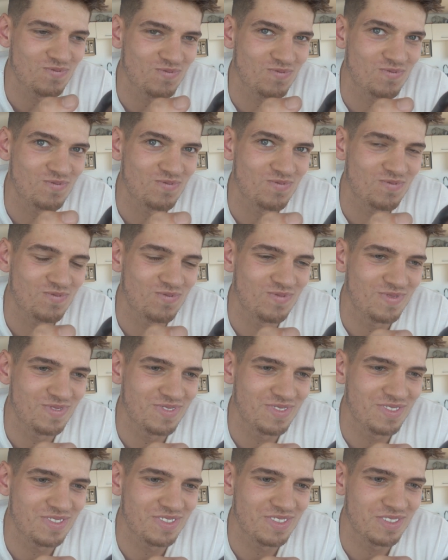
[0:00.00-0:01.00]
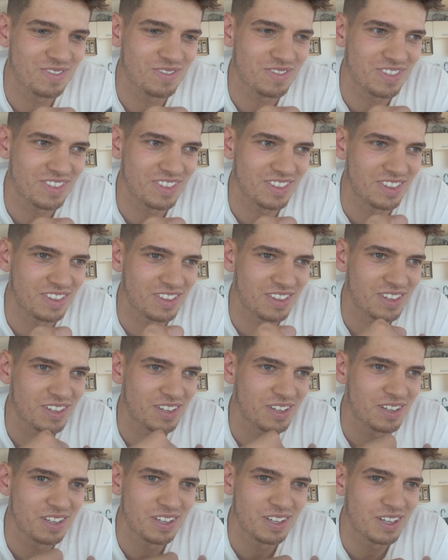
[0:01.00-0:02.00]
Why do you think it was
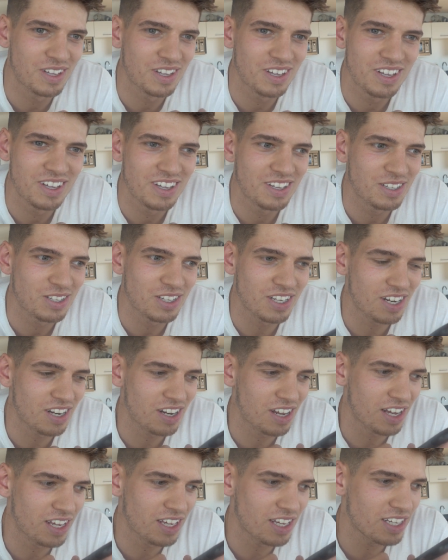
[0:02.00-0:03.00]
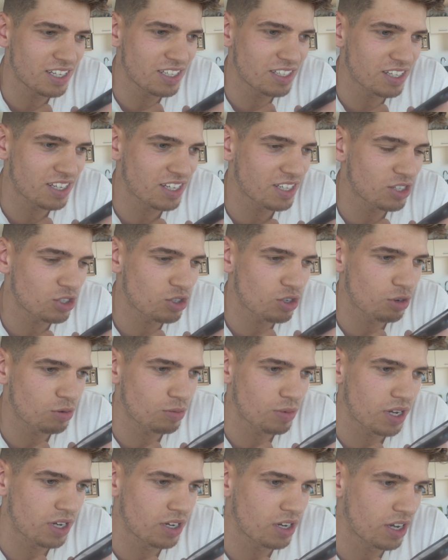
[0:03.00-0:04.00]
Ben? He, he stole
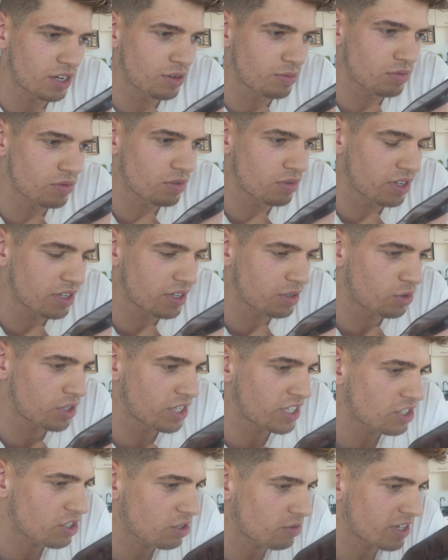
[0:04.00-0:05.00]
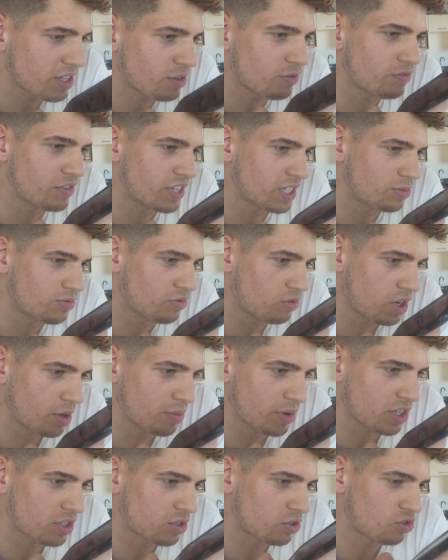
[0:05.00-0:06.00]
my, like, well, he stole little things for, like,
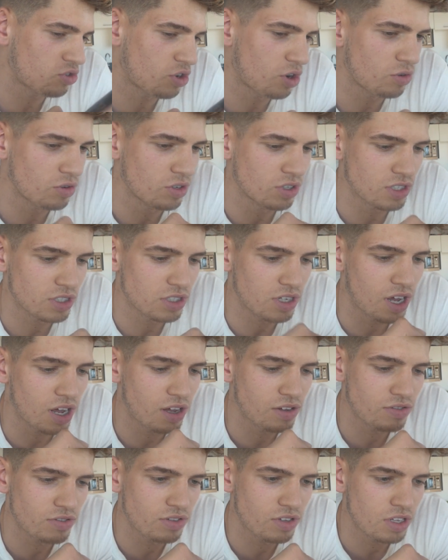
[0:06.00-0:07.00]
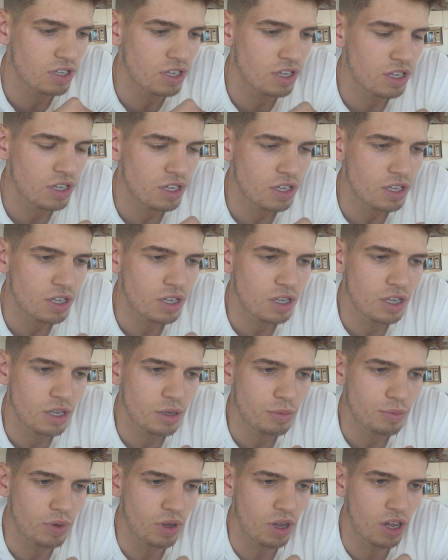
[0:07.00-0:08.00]
my controller and stuff.
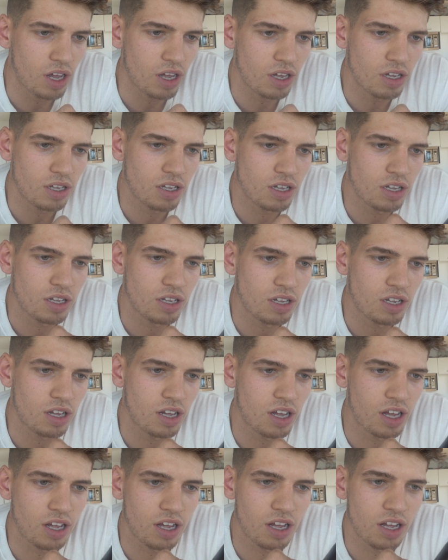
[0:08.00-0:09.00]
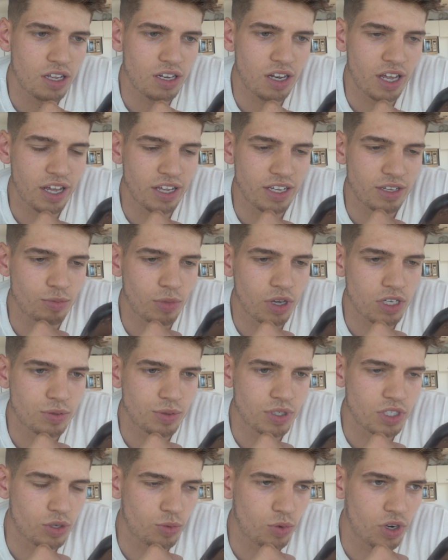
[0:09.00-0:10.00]
But, like, it must
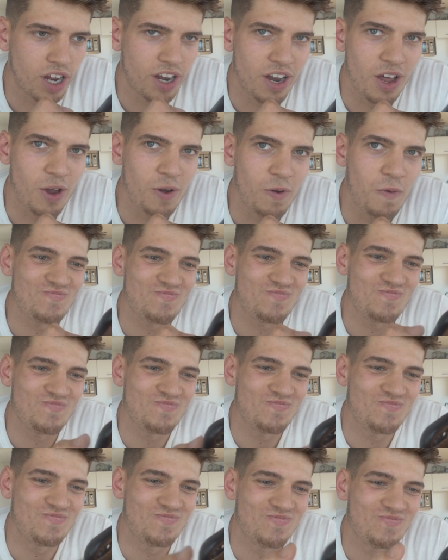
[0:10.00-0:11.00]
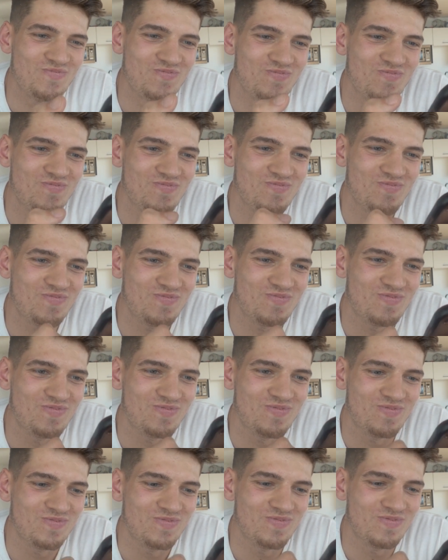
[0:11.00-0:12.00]
be someone I know. Okay, but does he know
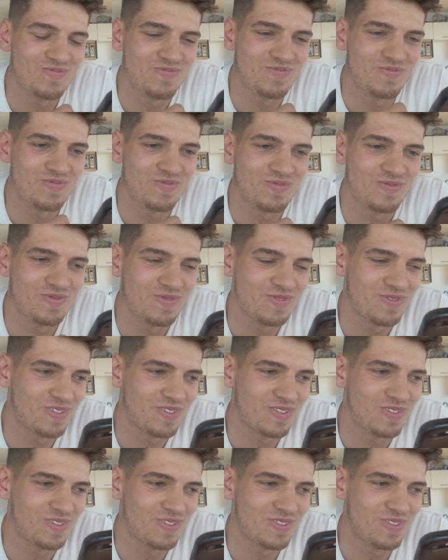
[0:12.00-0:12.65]
your passwords?